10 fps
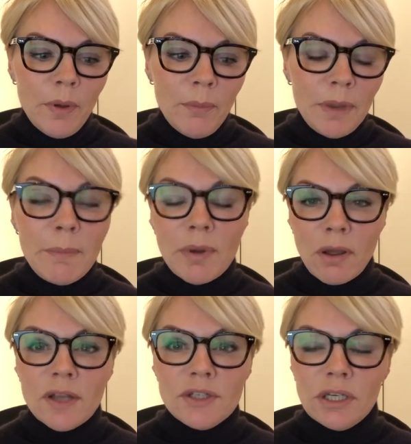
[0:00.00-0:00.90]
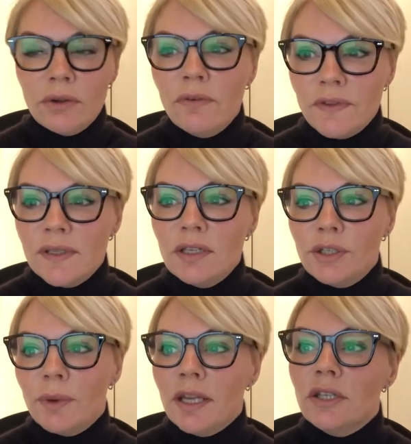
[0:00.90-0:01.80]
be obliging of the
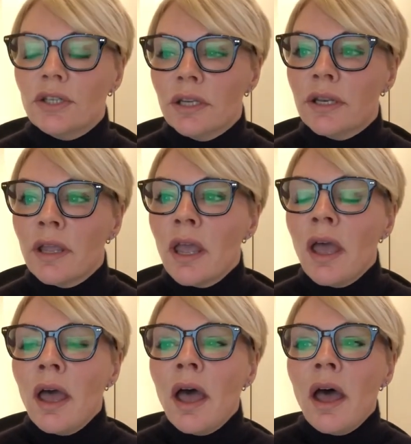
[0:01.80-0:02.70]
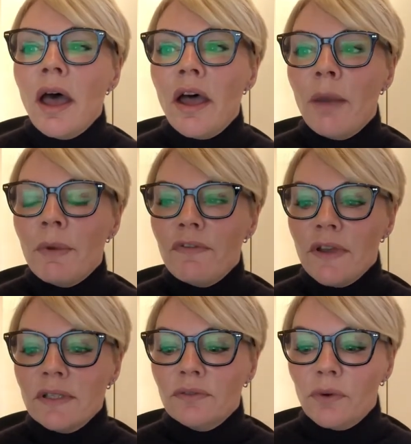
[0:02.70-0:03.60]
situation. Um,
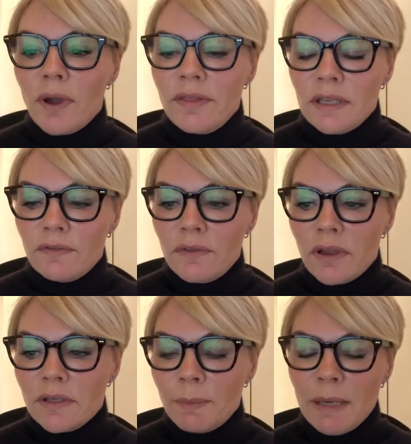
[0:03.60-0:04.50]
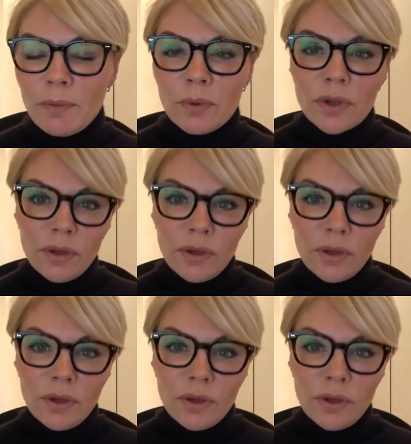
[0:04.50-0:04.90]
first of all, I think for those people who